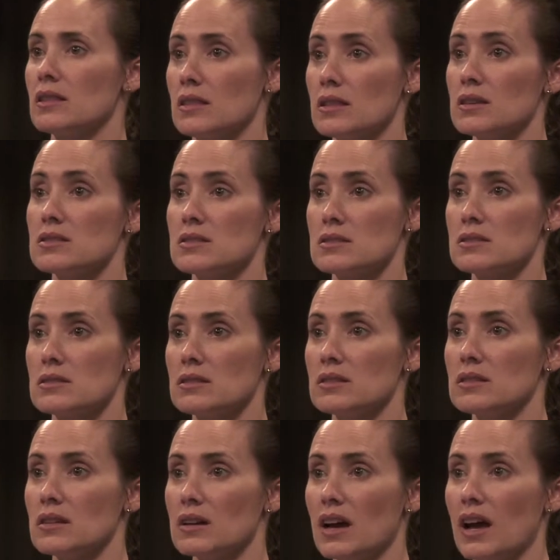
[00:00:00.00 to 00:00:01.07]
this
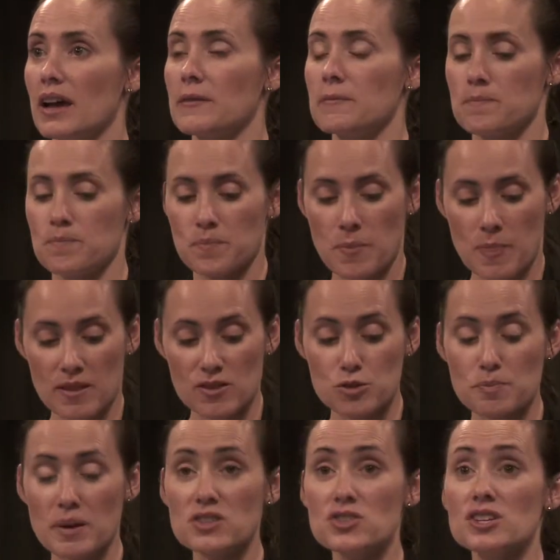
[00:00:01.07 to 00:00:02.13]
little guy,
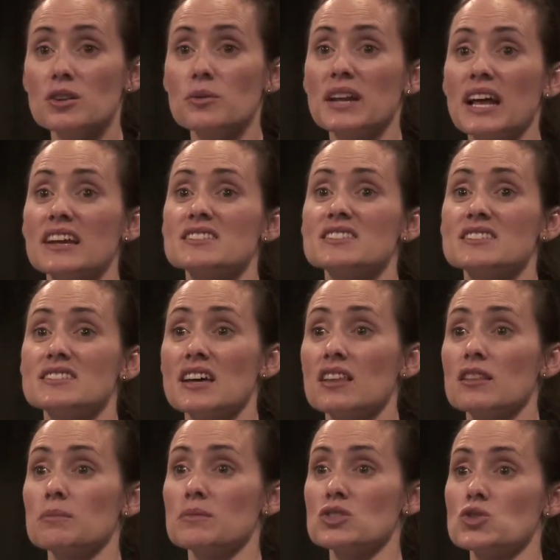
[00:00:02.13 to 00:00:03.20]
especially when I tell
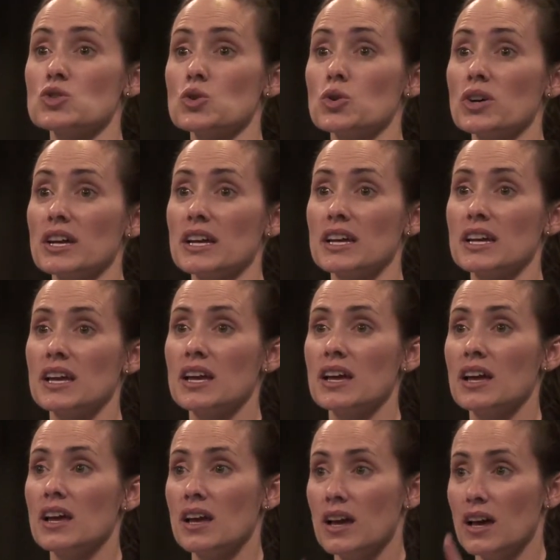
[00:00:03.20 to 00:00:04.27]
them the story.
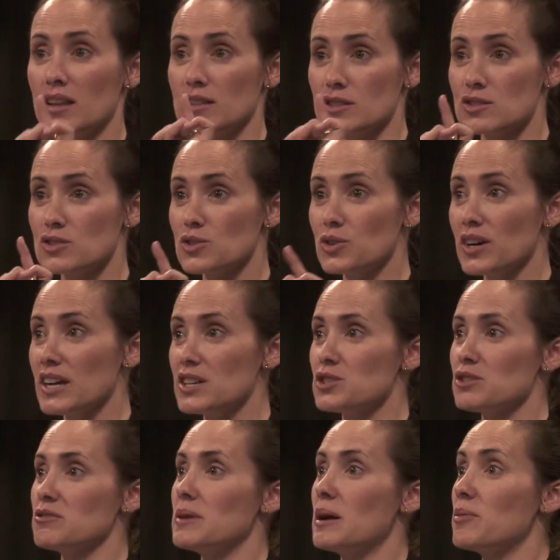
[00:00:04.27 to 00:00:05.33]
And the story, as
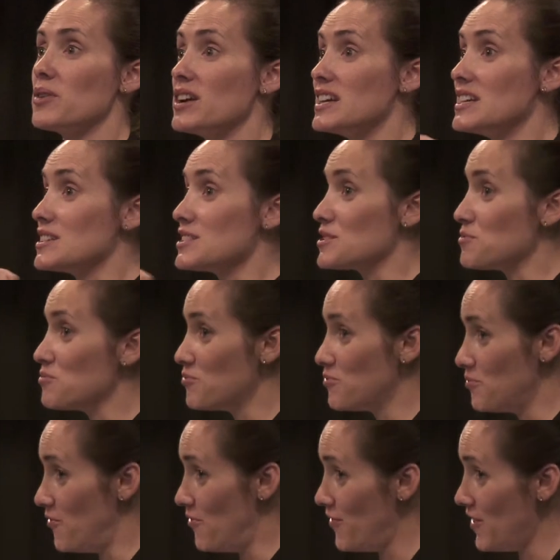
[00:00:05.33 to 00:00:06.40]
you remember, is
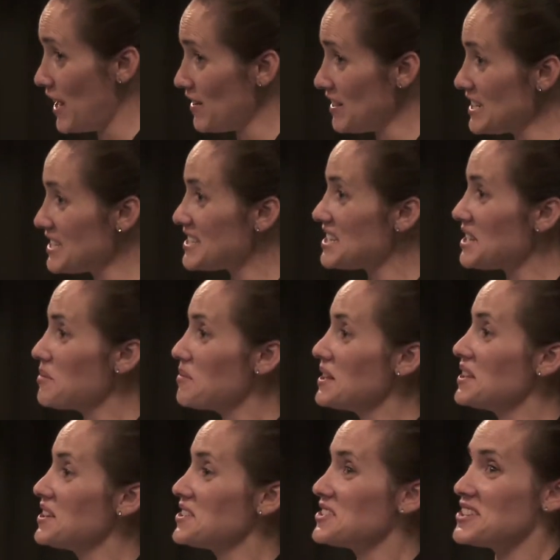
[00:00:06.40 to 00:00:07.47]
very
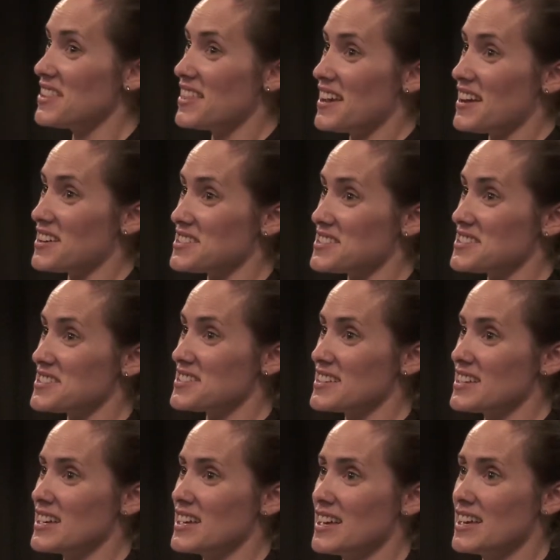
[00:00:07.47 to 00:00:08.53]
similar to theirs.
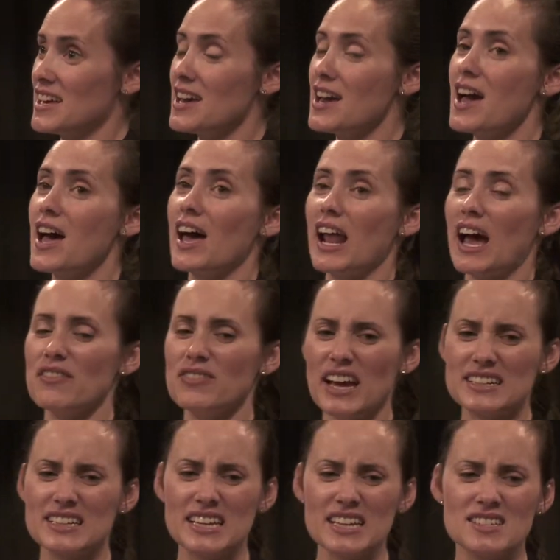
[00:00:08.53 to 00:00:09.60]
And I've
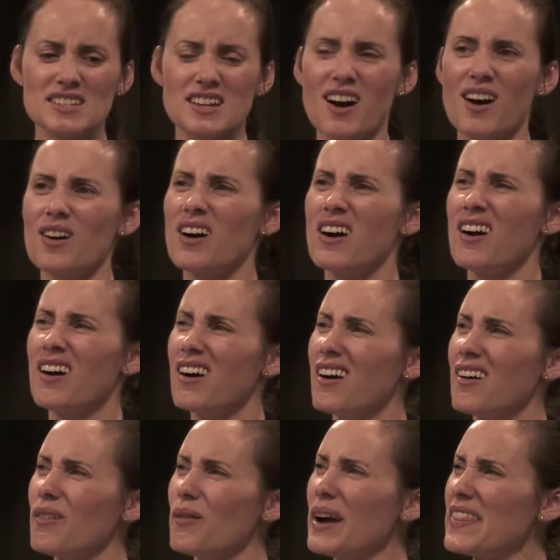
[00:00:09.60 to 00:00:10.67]
had kids go,
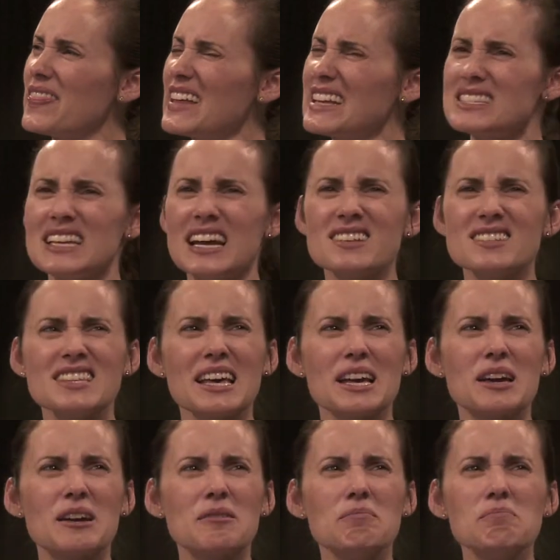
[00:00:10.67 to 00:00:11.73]
wait, that sounds like
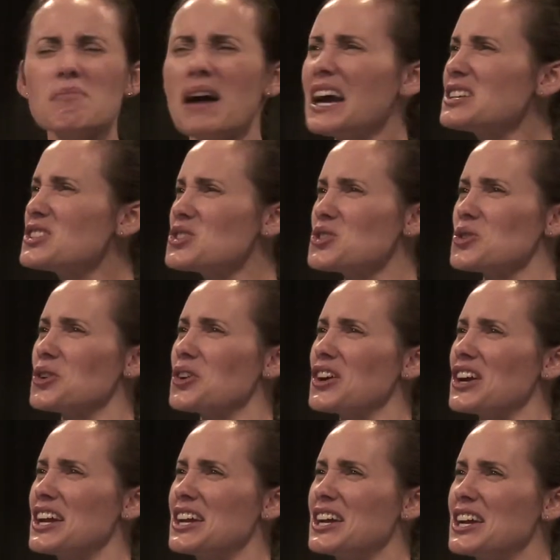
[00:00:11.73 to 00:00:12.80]
my
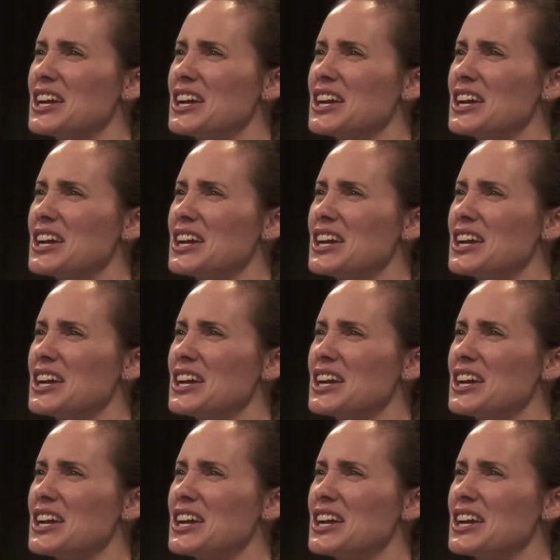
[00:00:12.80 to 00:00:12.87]
story.